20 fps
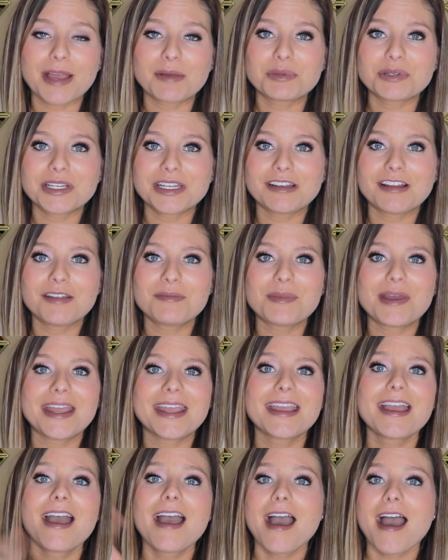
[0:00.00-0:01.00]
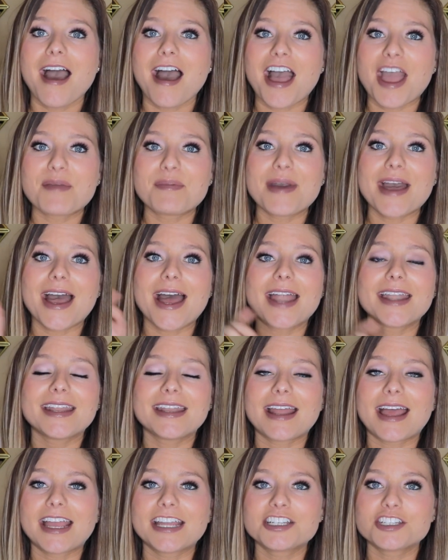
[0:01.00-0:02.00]
I will get on my iPad
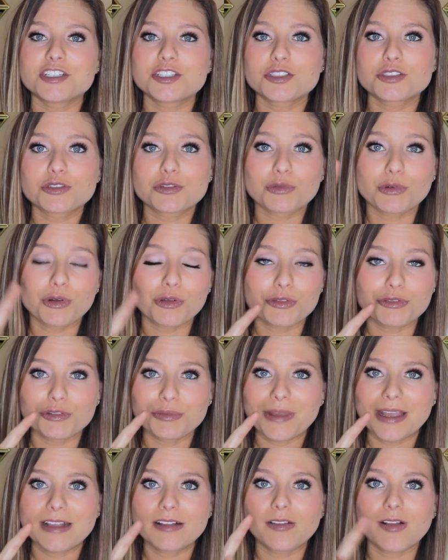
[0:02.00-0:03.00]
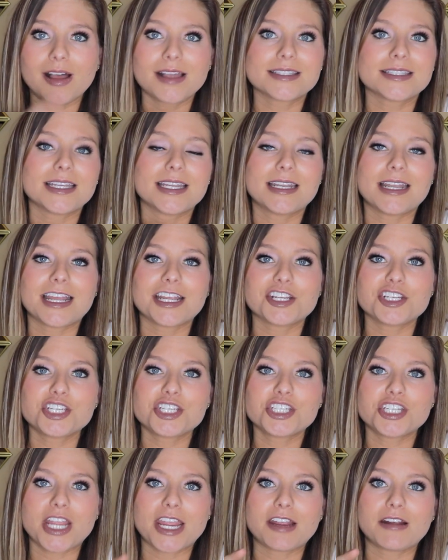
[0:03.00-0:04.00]
and I just scroll through my closet and I
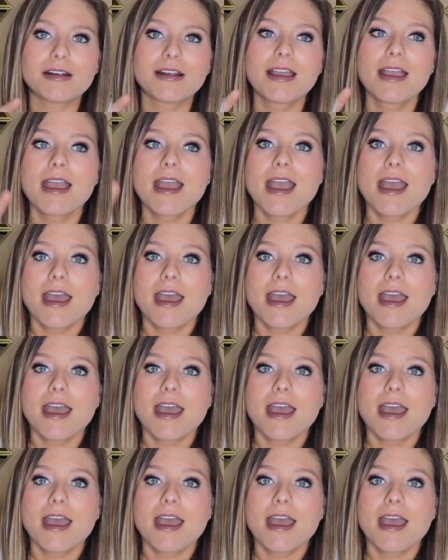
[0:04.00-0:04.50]
share